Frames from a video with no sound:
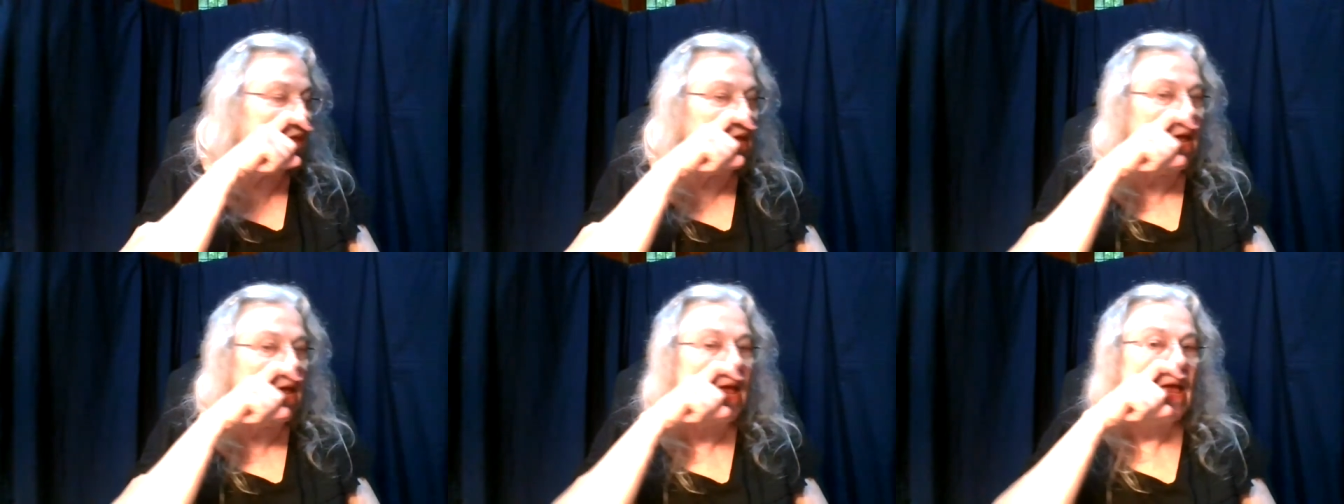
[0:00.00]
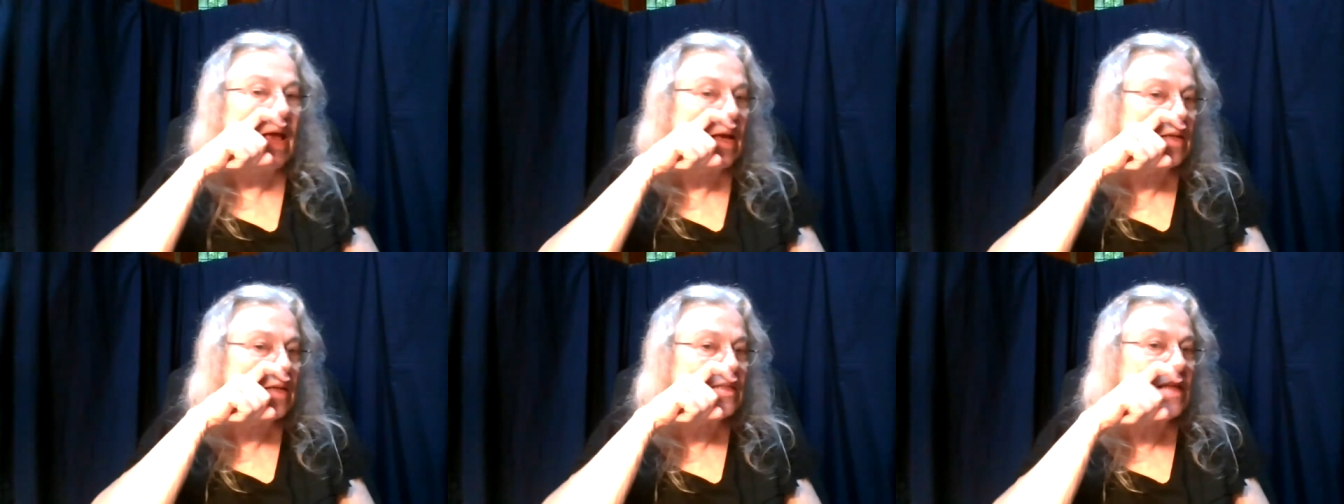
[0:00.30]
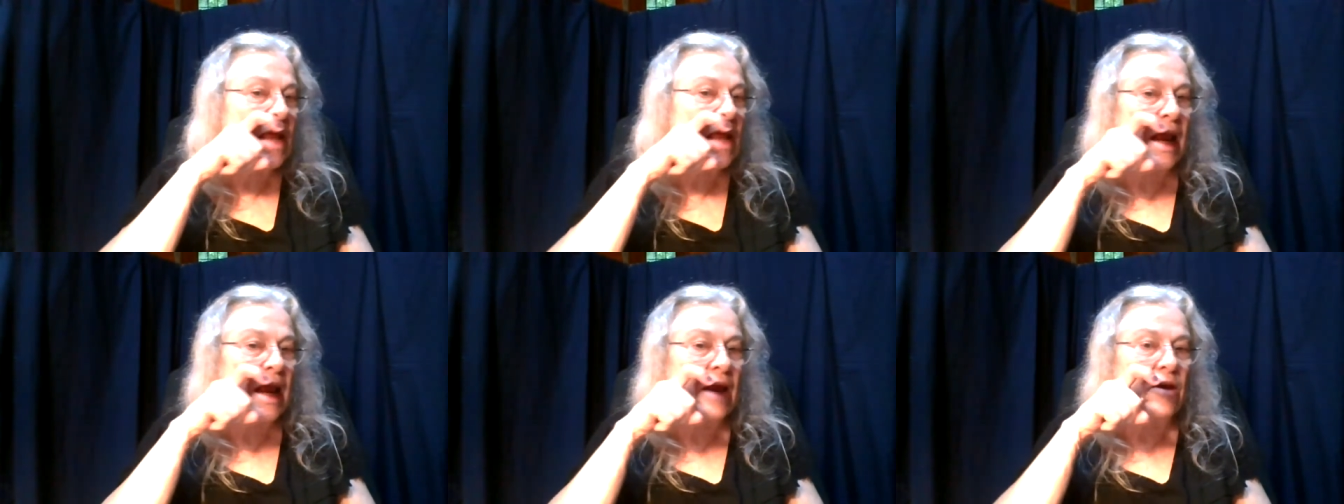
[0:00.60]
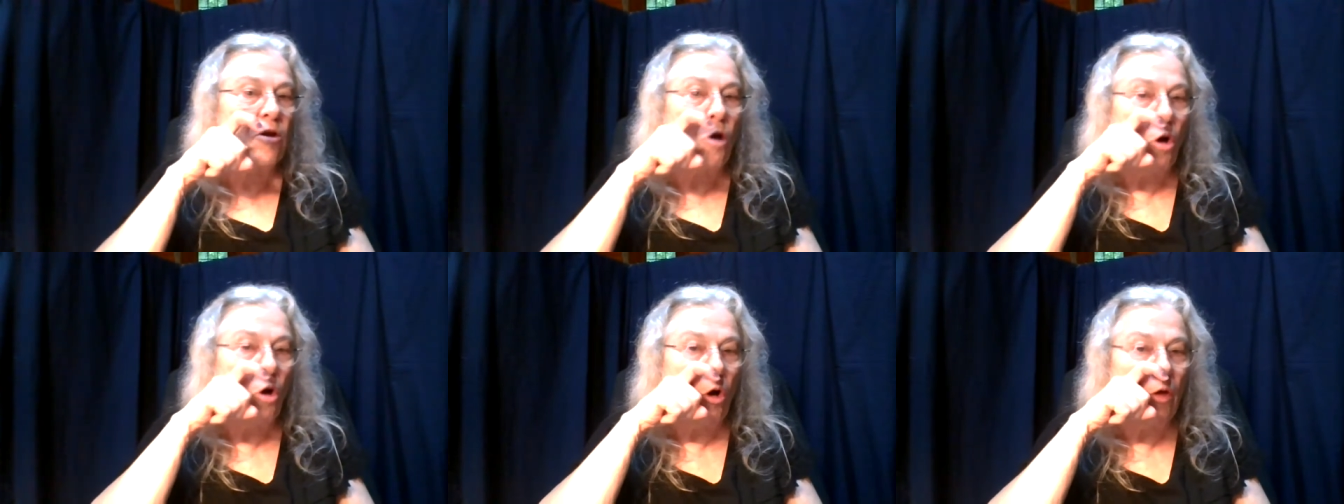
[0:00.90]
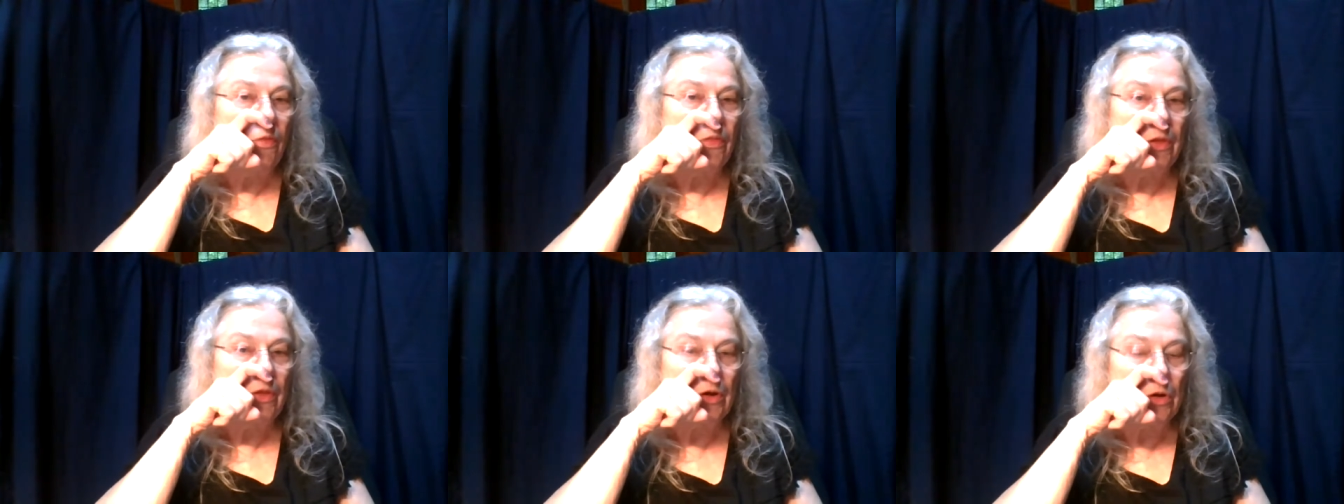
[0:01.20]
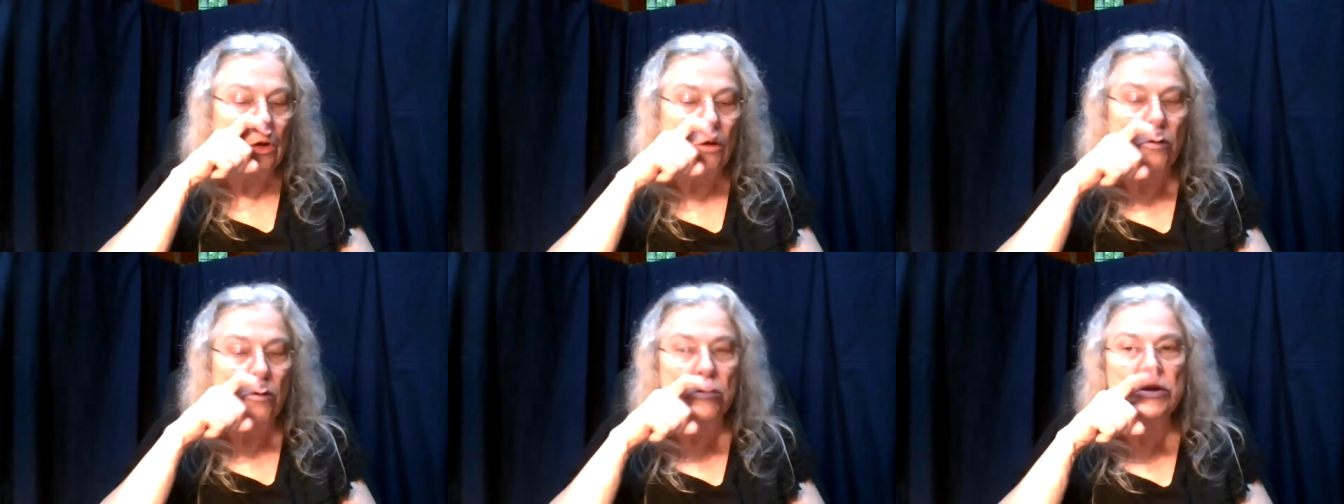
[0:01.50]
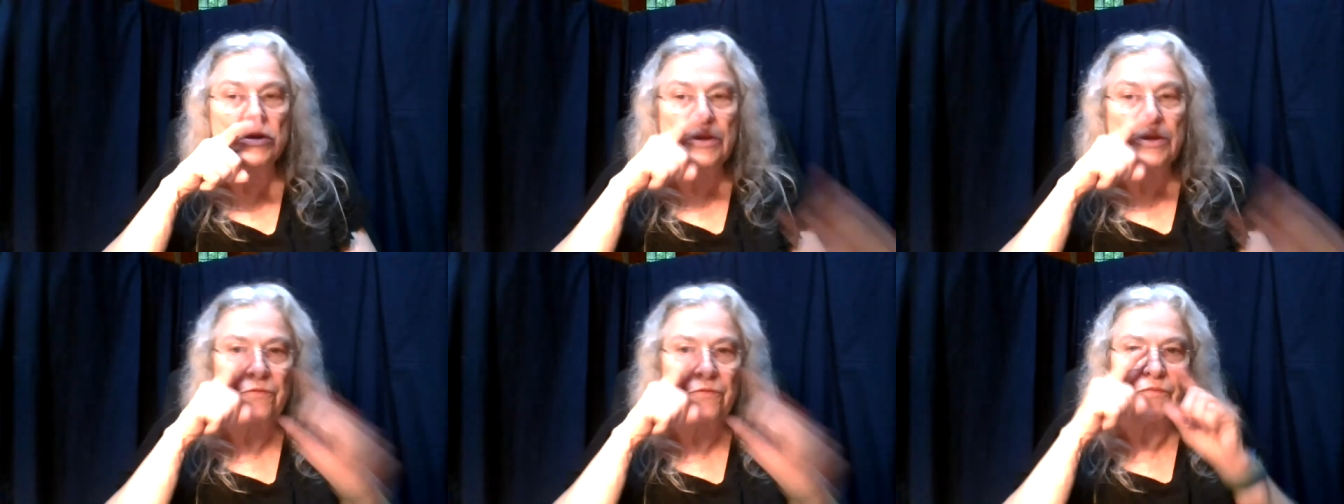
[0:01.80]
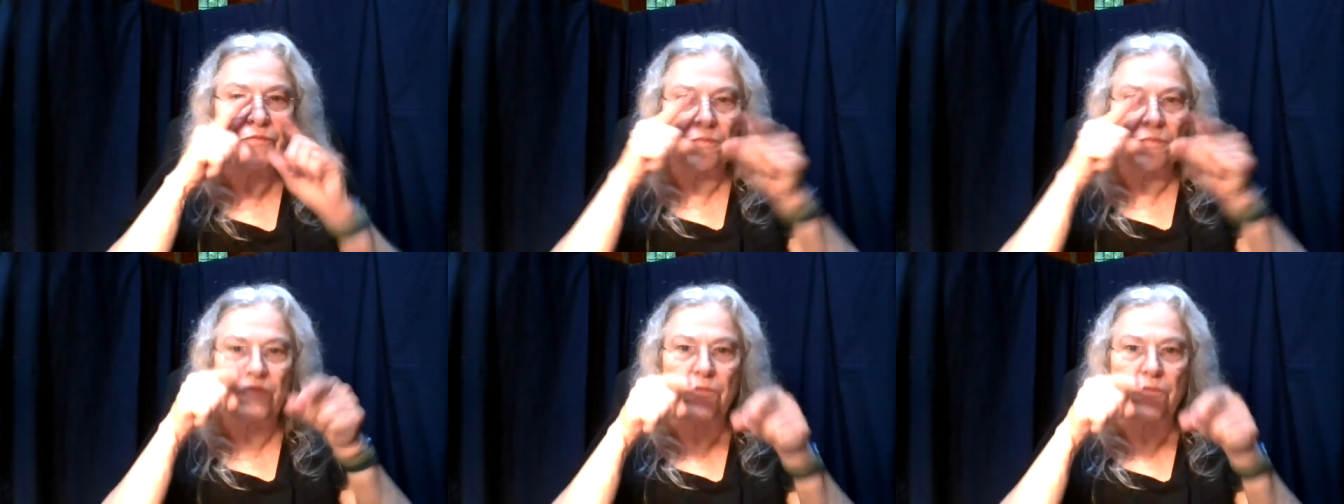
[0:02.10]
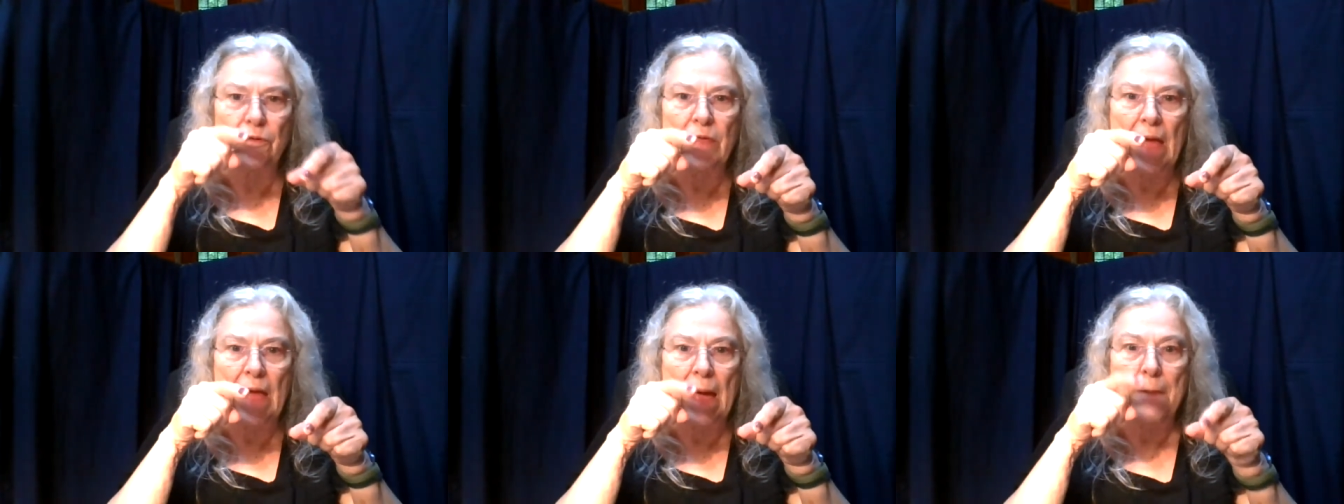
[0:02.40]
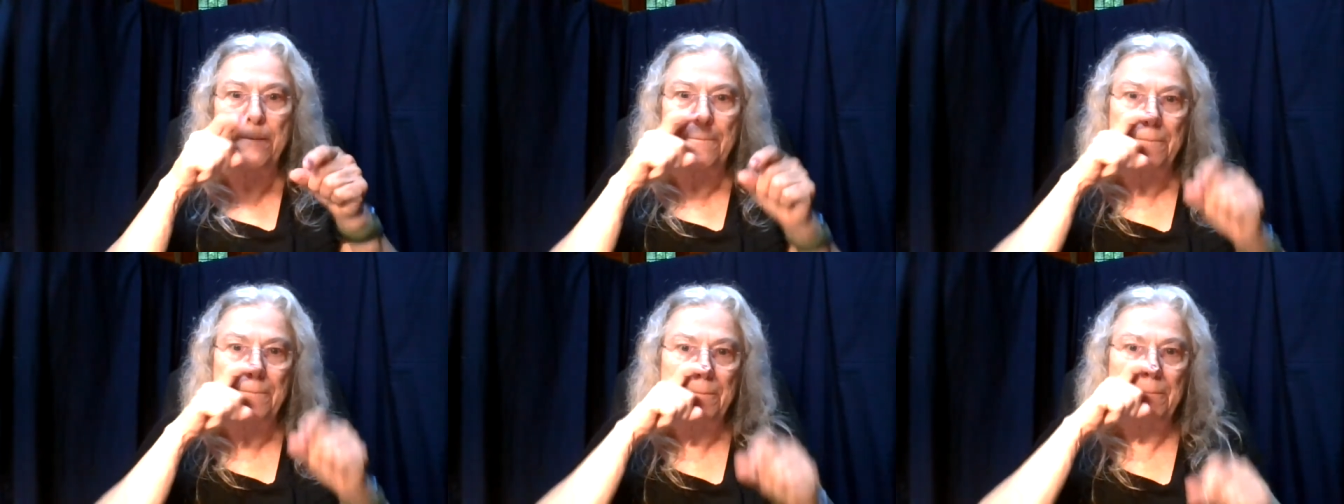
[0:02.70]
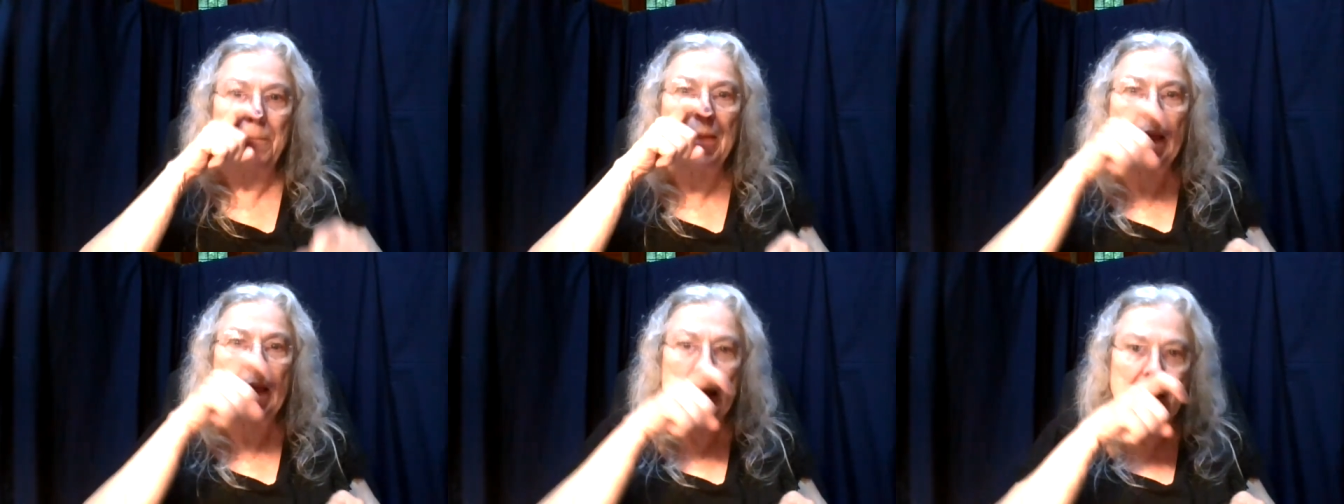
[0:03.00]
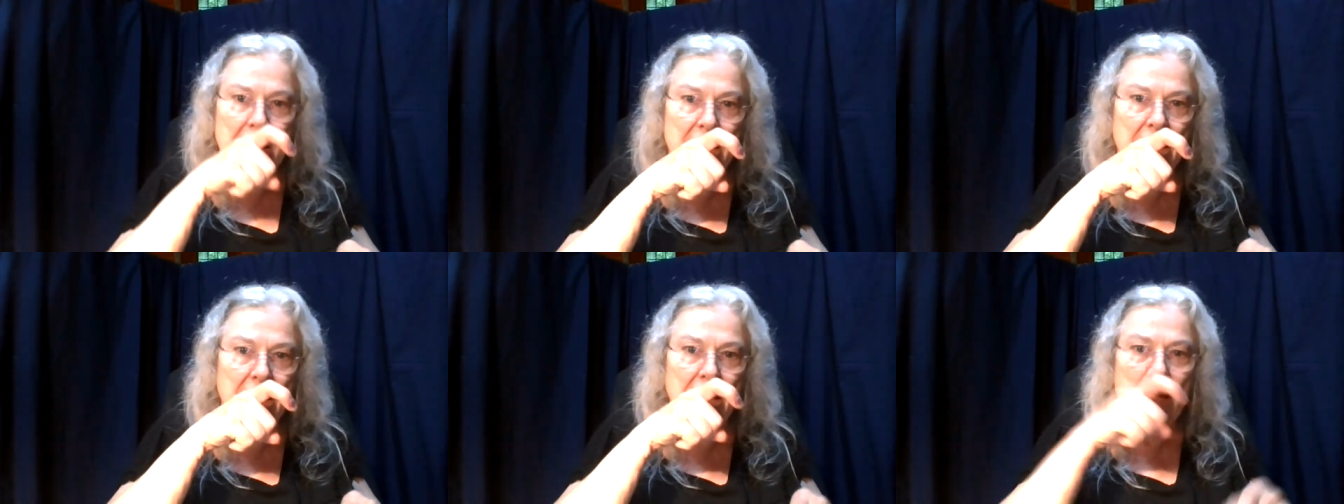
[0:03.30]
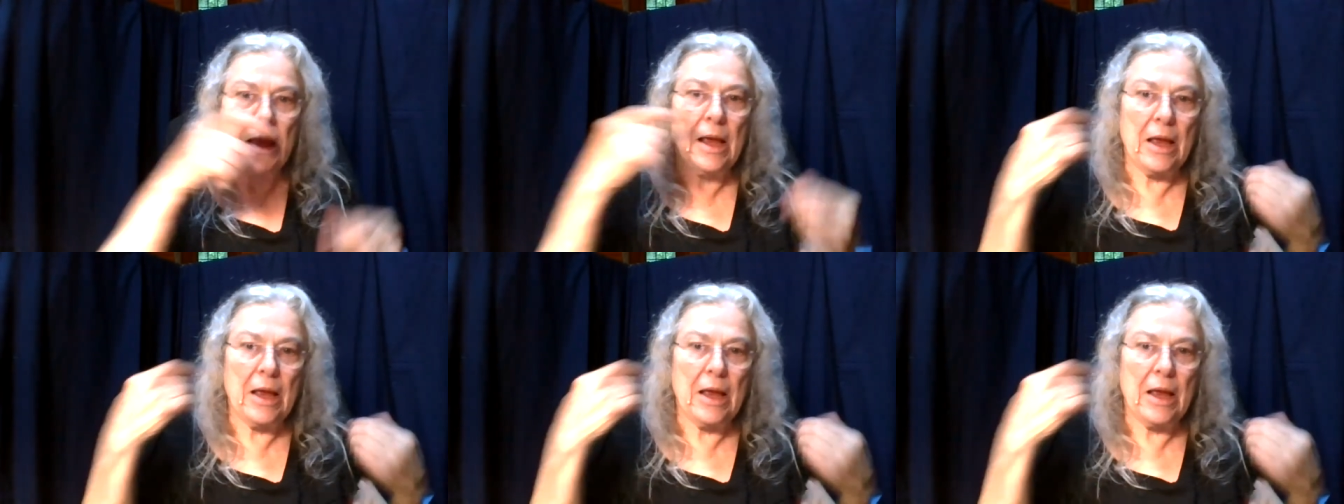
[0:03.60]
the X hand on the nose for that beak,